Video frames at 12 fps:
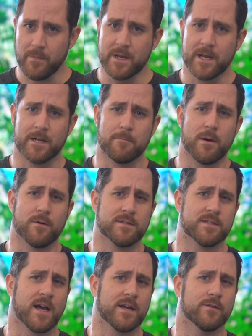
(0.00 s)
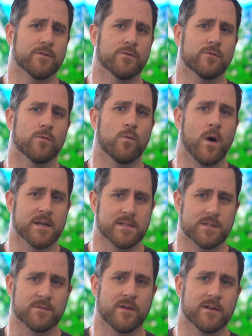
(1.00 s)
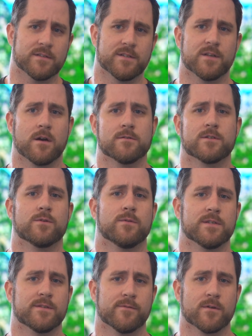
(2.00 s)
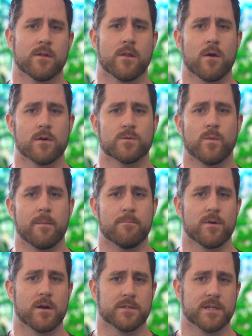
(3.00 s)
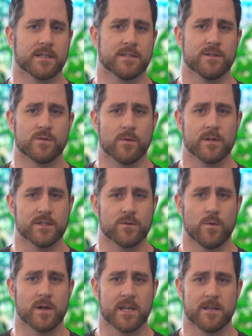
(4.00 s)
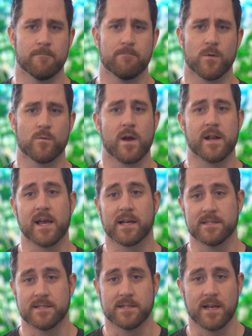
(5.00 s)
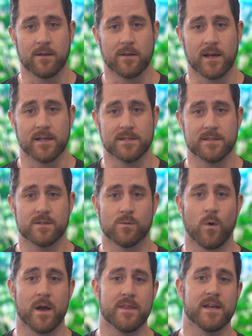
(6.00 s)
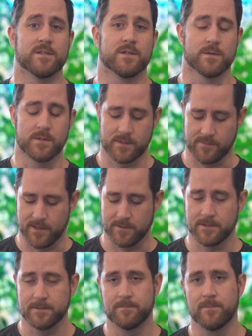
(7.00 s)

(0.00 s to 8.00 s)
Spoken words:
In a post titled Why Svelte is Our Choice for a Large Web Project in 2020, Ryan Atkinson outlines why they chose Svelte.